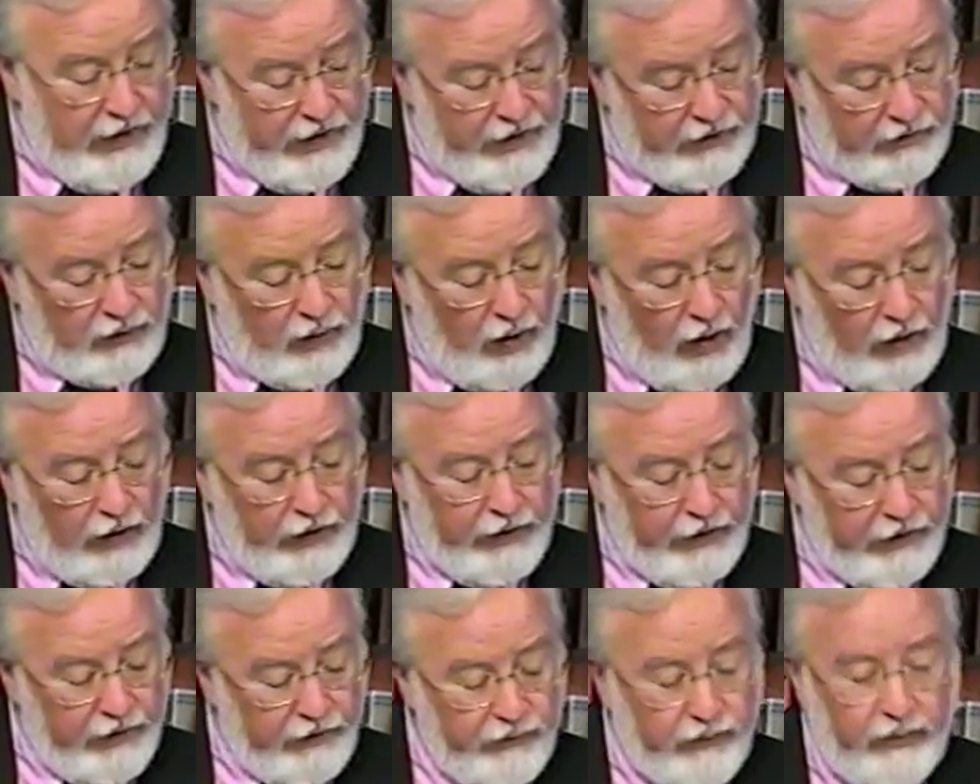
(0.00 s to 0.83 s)
and
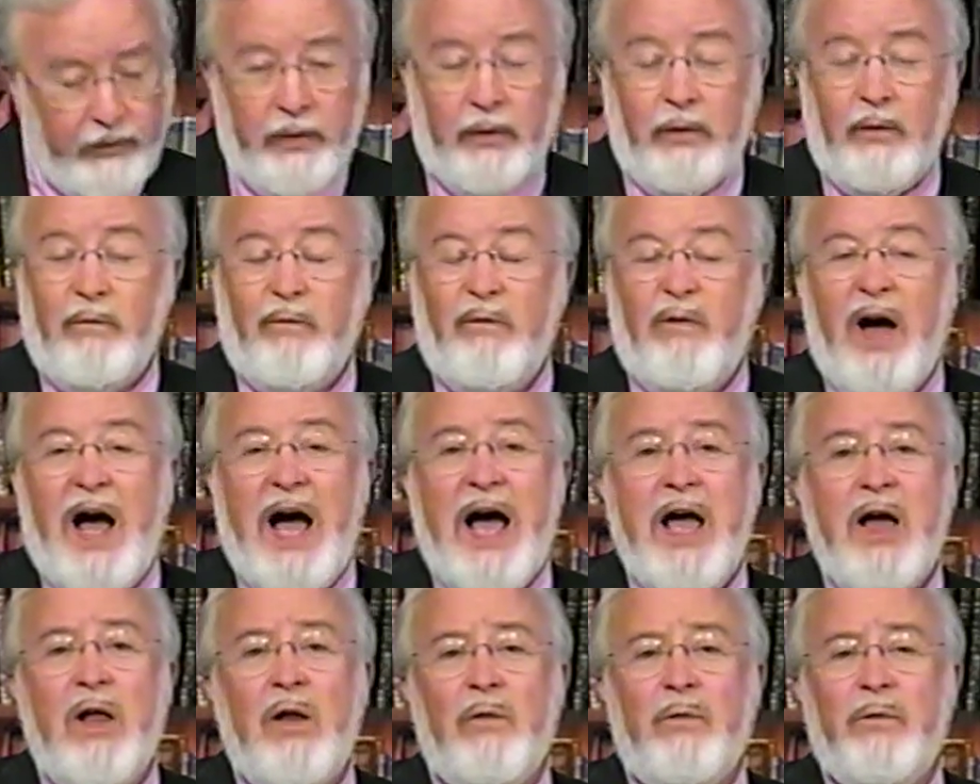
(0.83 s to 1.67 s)
calling Israel
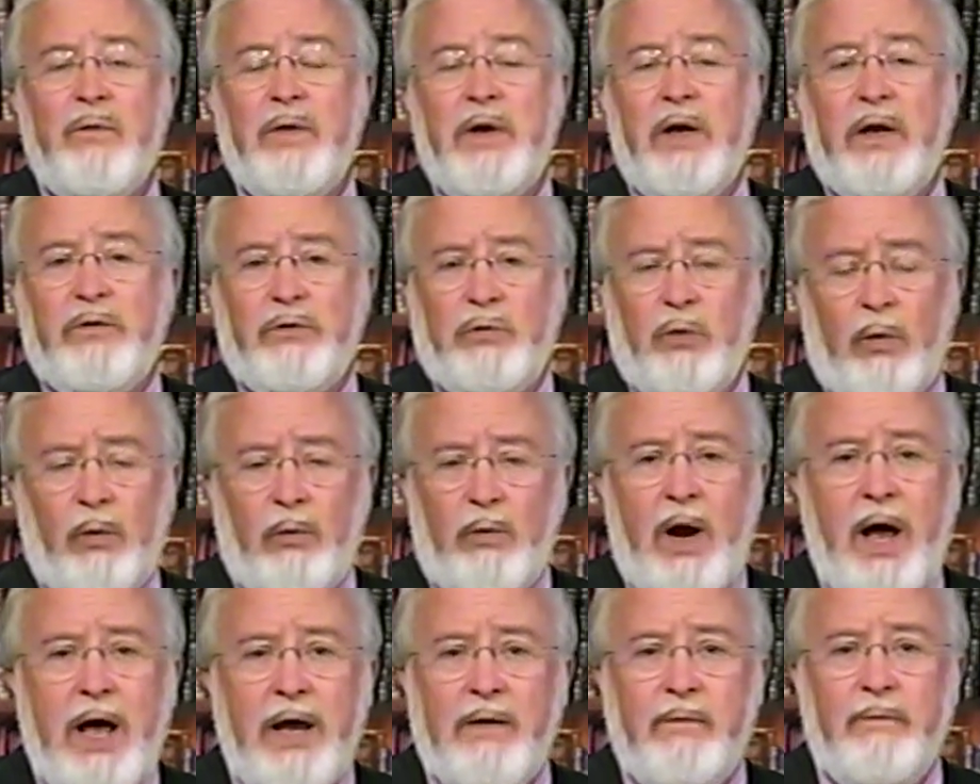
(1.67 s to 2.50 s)
vile figs or
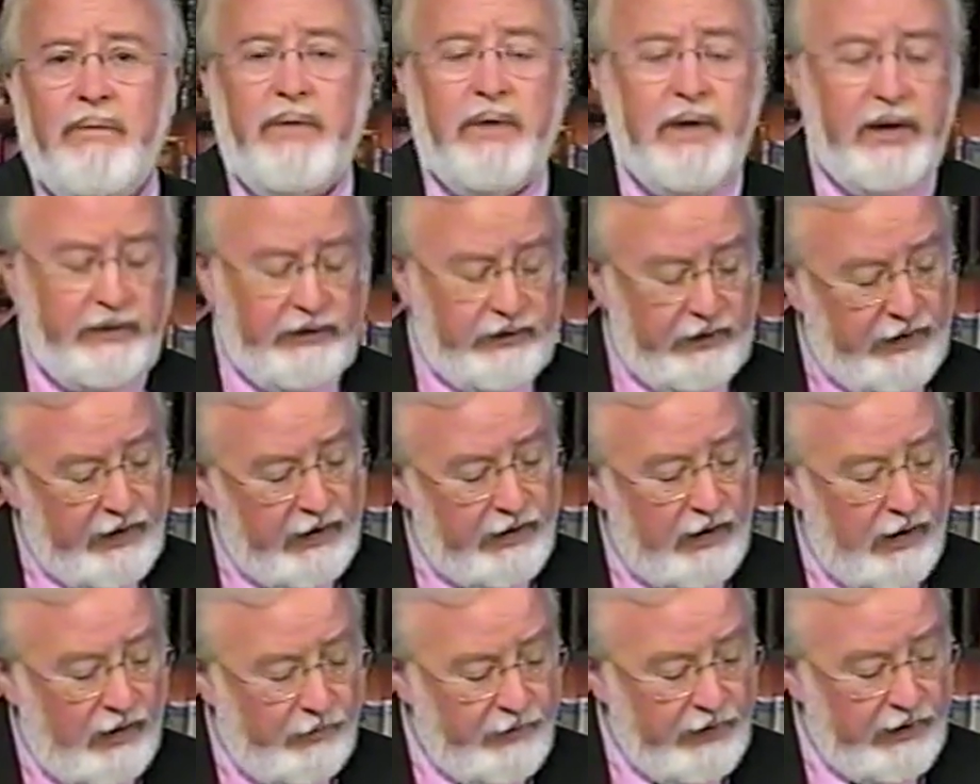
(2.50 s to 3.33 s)
rotten figs that
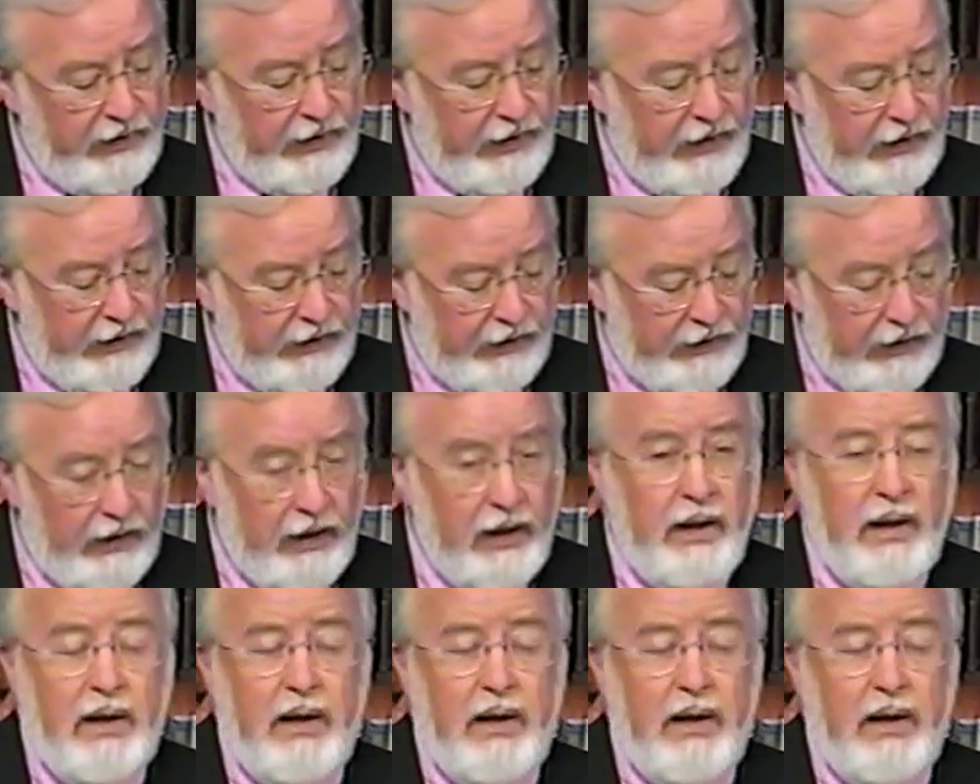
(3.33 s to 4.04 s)
cannot be eaten,